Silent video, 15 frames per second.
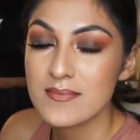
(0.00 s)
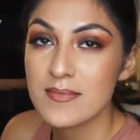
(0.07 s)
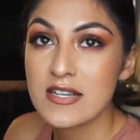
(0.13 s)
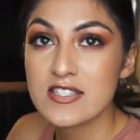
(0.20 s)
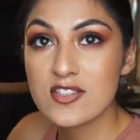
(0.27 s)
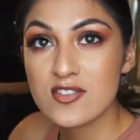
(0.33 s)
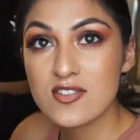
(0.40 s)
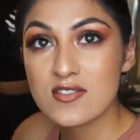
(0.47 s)
My
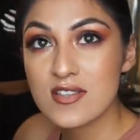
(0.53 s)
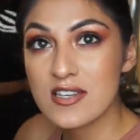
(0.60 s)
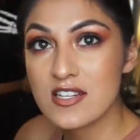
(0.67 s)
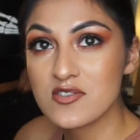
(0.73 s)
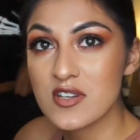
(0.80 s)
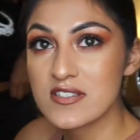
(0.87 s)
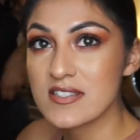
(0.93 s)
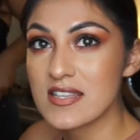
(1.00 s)
sister's
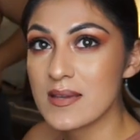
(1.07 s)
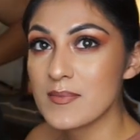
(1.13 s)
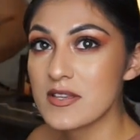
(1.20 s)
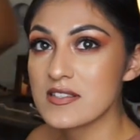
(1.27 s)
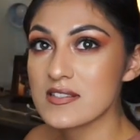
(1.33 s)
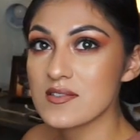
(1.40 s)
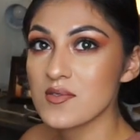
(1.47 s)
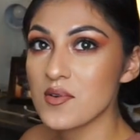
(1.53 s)
gonna dress the same
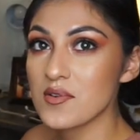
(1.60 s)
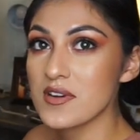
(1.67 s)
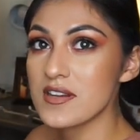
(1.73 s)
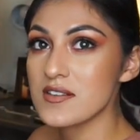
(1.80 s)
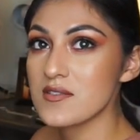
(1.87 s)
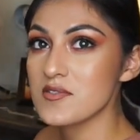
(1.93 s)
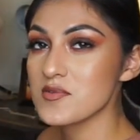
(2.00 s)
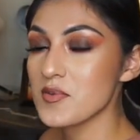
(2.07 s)
as
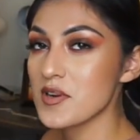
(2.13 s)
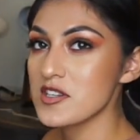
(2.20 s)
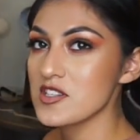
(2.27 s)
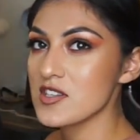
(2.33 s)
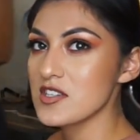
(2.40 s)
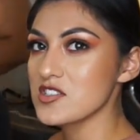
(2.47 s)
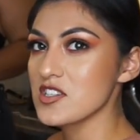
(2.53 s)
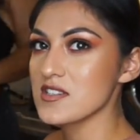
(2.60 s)
Lauren, who's wearing
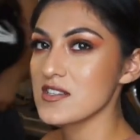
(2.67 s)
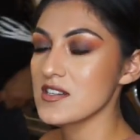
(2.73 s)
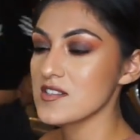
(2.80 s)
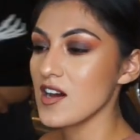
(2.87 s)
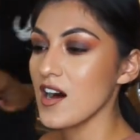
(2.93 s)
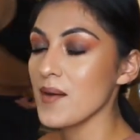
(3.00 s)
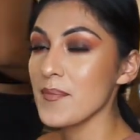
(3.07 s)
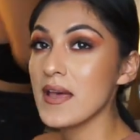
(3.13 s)
just like jeans and a
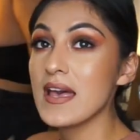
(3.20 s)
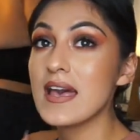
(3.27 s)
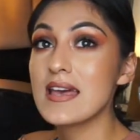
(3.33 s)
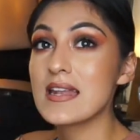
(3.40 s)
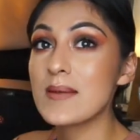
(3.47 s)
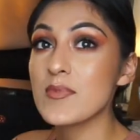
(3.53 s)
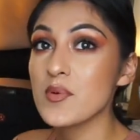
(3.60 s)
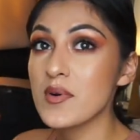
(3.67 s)
top,
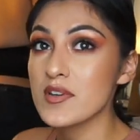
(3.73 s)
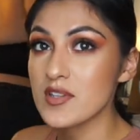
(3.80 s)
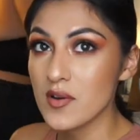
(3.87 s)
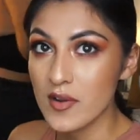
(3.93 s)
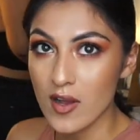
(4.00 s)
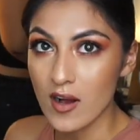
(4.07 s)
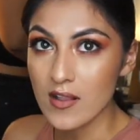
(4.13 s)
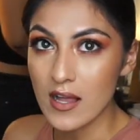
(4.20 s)
and I'm the one
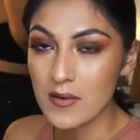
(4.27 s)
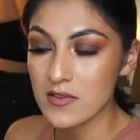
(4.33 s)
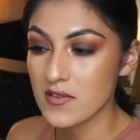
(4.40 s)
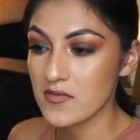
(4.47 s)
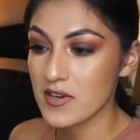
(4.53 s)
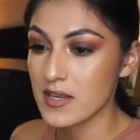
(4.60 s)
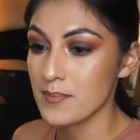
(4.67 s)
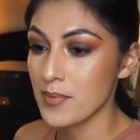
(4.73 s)
going all out
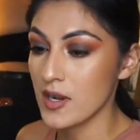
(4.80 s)
with a freaking